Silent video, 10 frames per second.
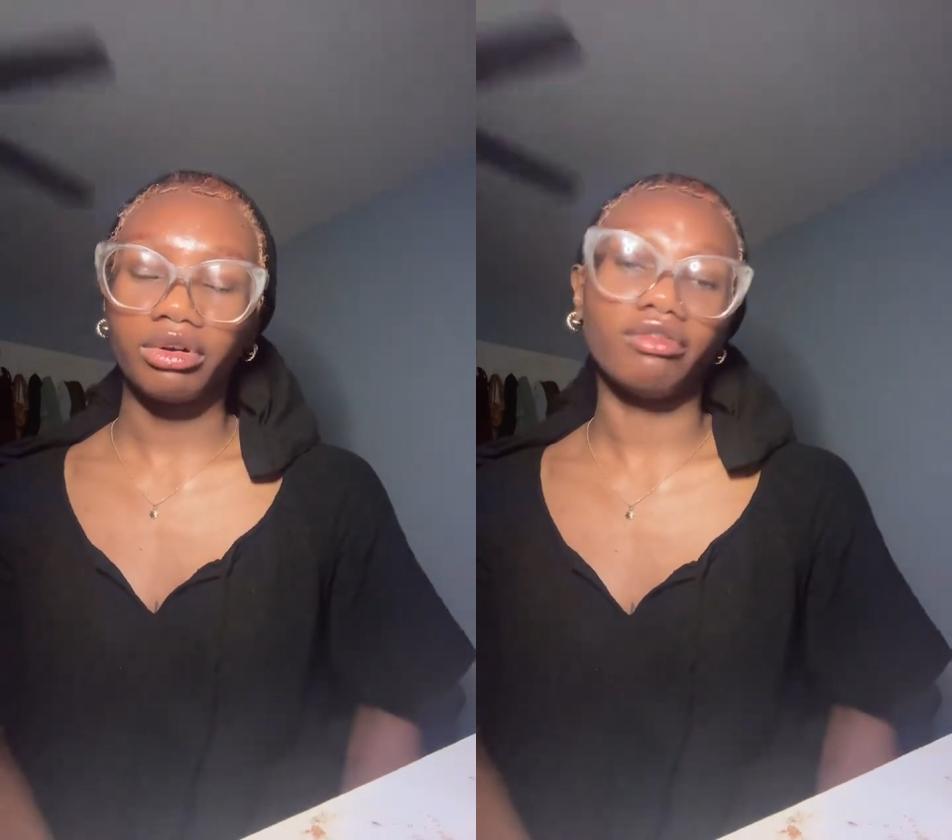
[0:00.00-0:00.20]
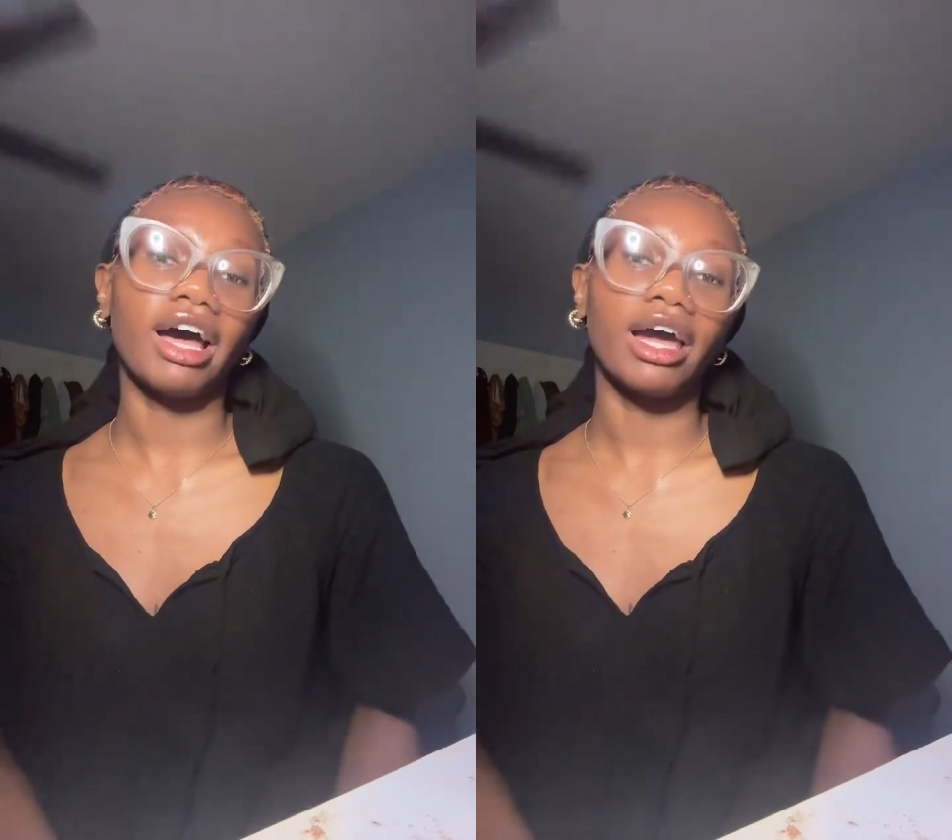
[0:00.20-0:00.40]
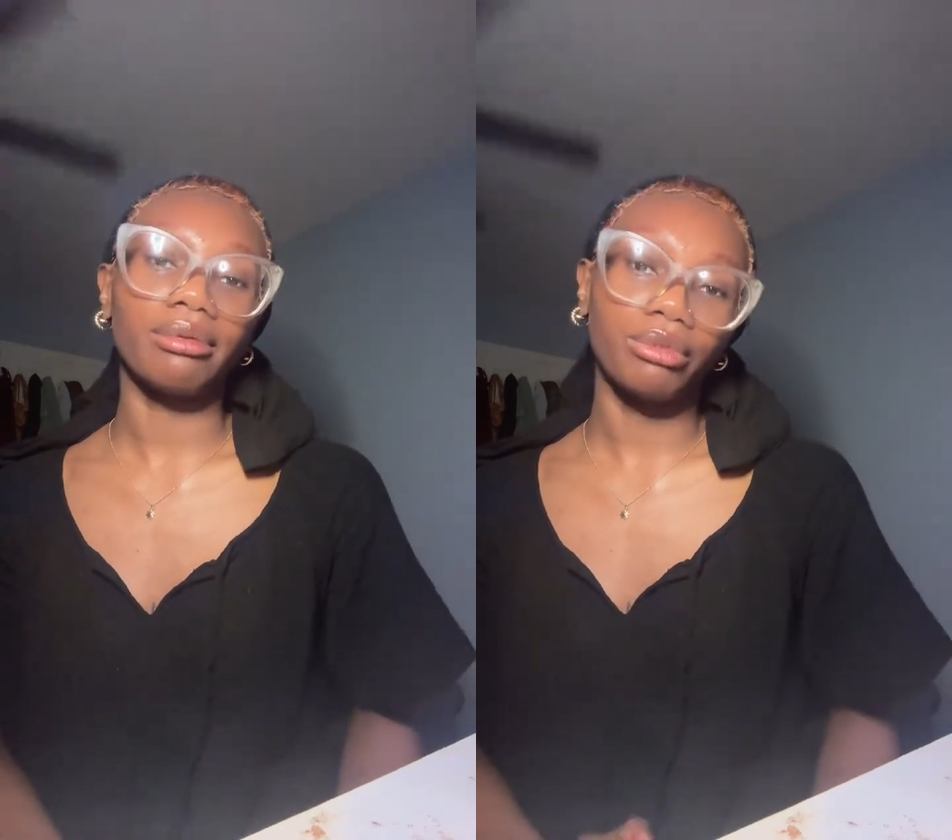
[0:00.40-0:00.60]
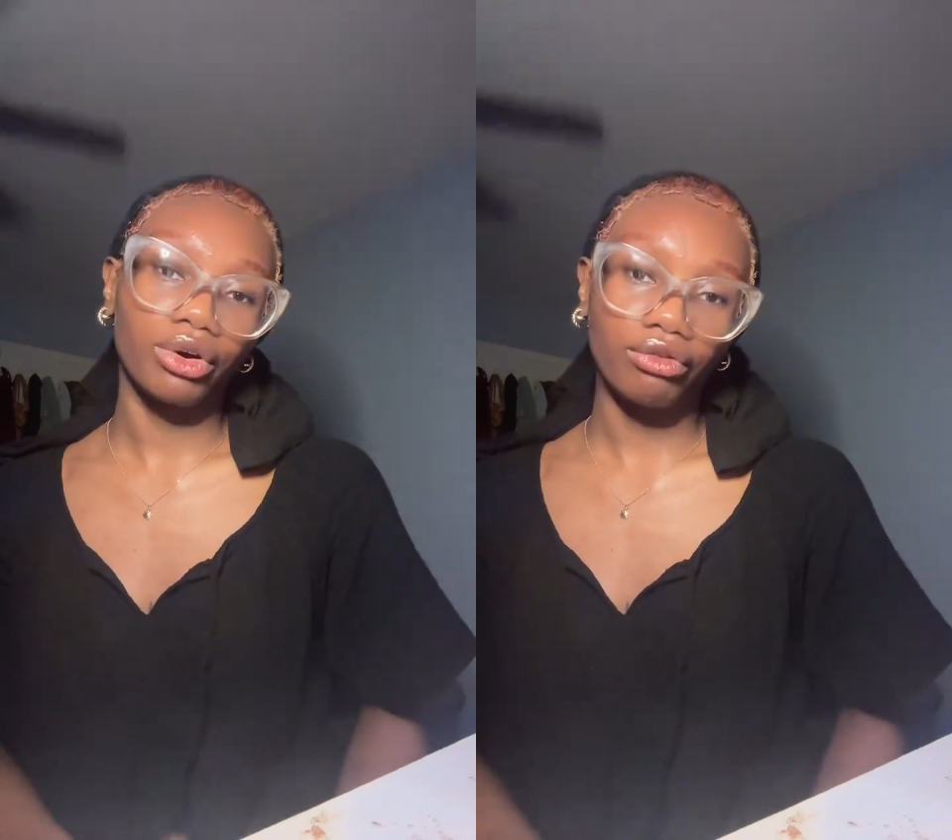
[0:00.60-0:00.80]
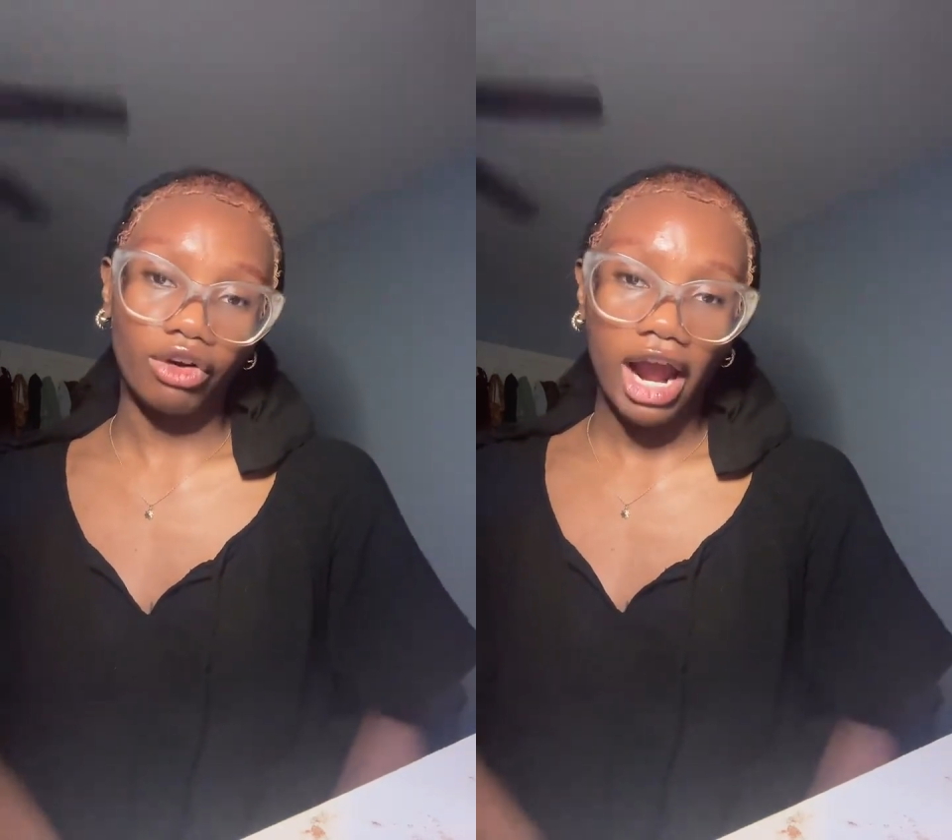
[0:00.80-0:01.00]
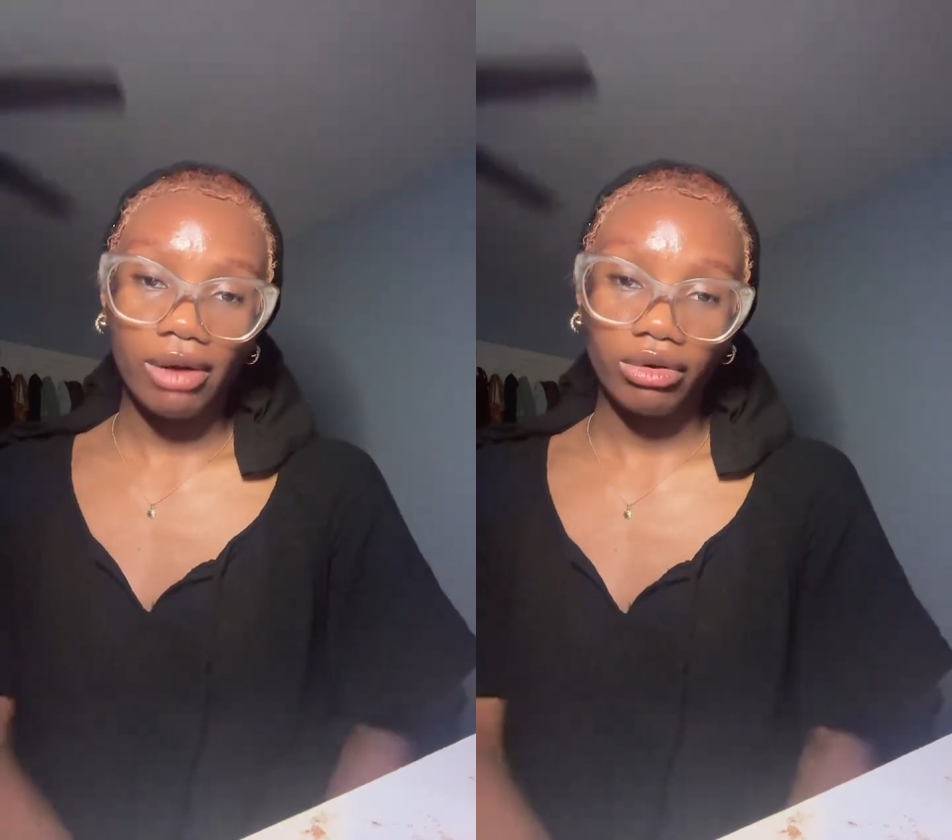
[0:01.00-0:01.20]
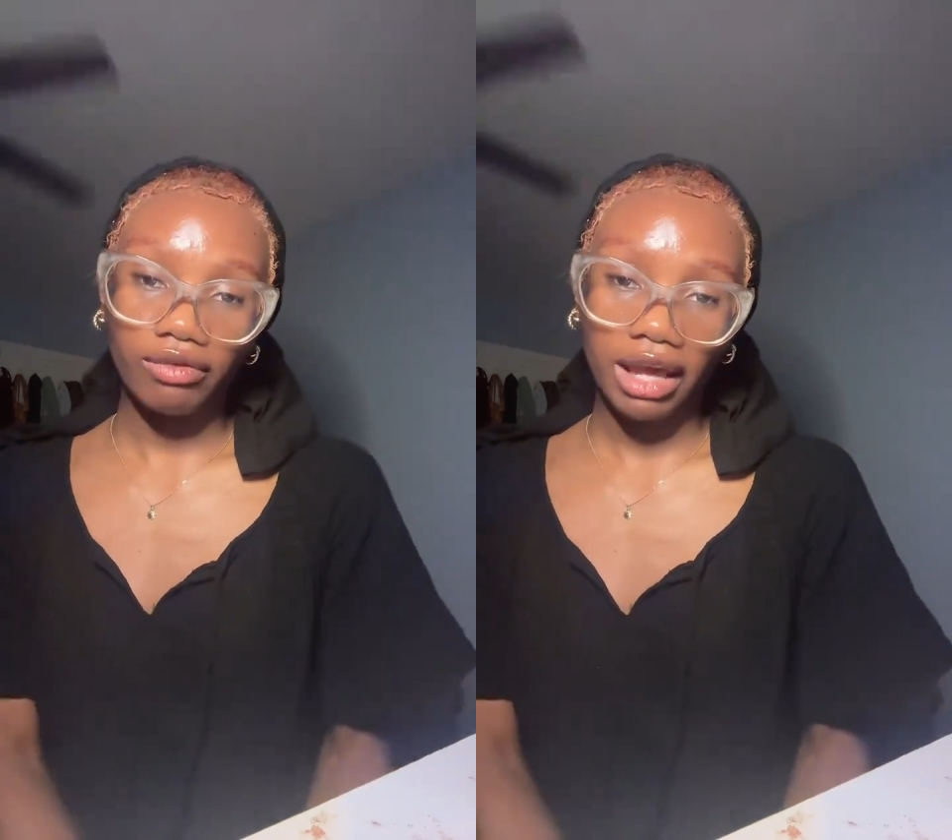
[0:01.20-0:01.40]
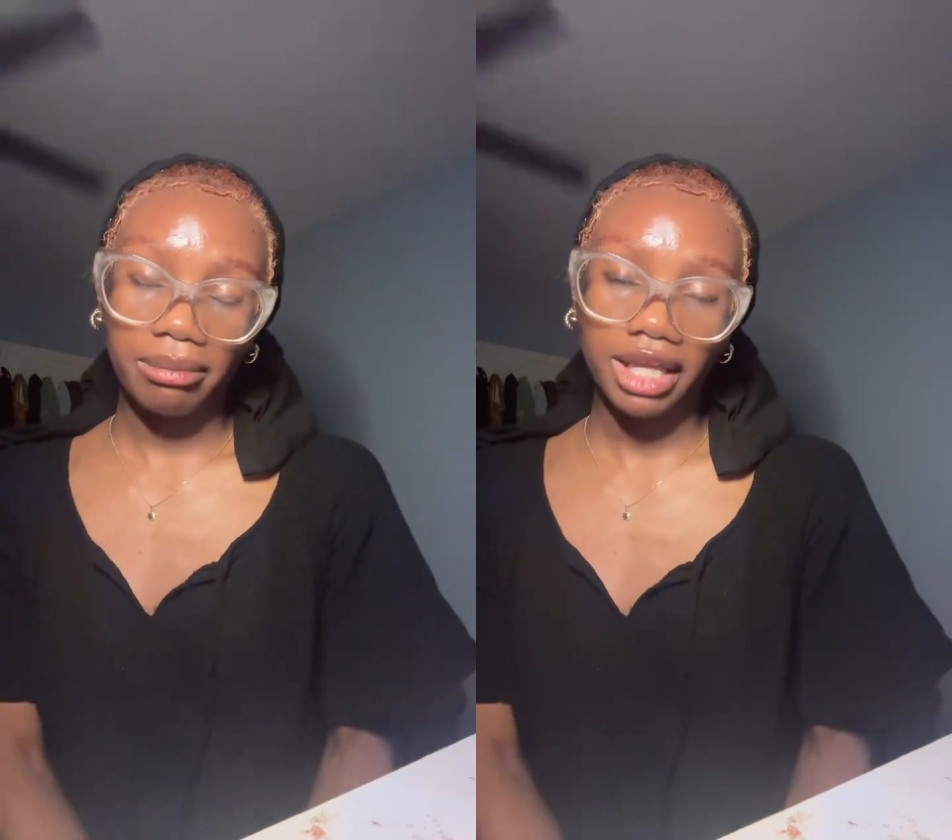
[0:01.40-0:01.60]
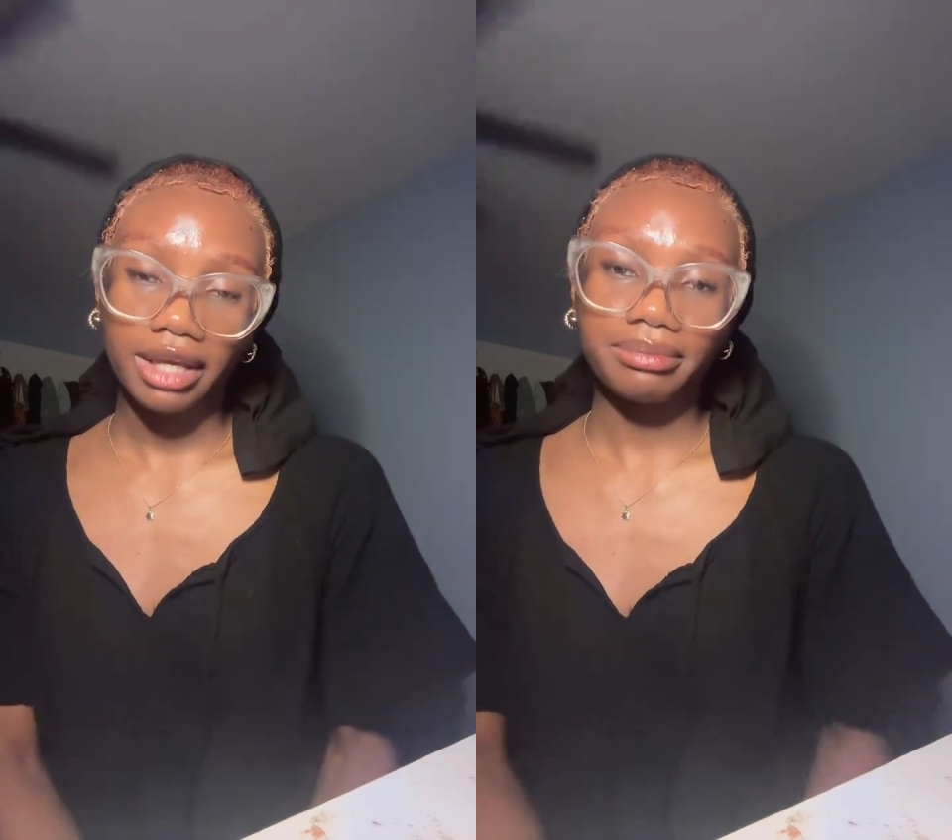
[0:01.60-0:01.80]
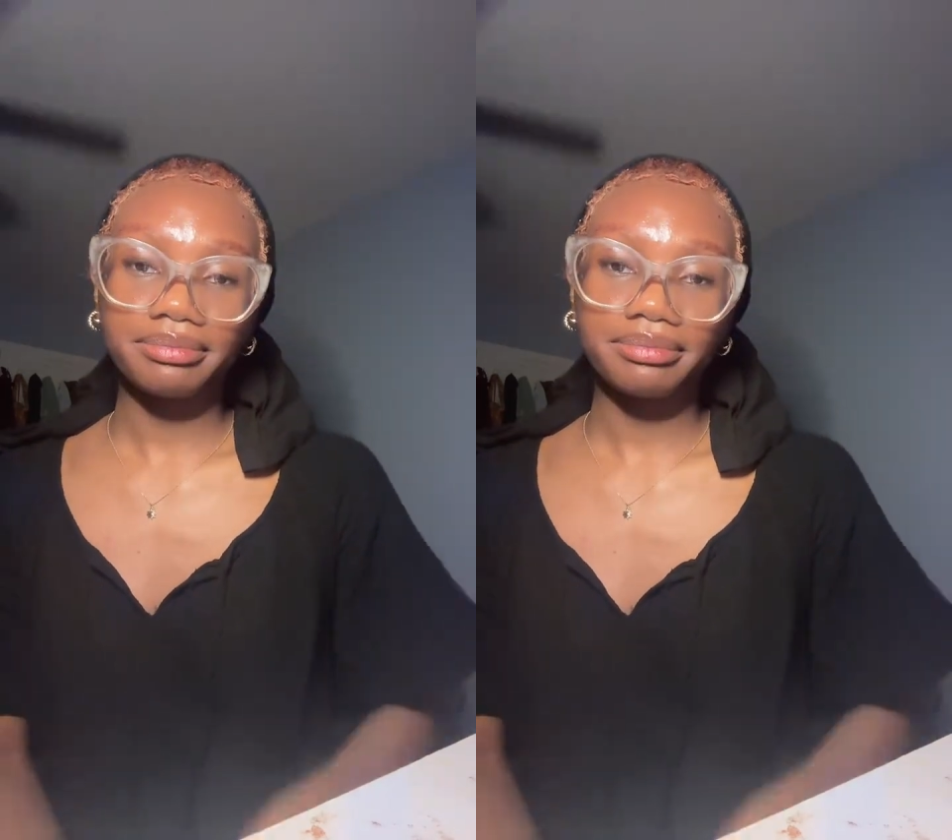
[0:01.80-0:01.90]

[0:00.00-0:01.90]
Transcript: provide more for our family.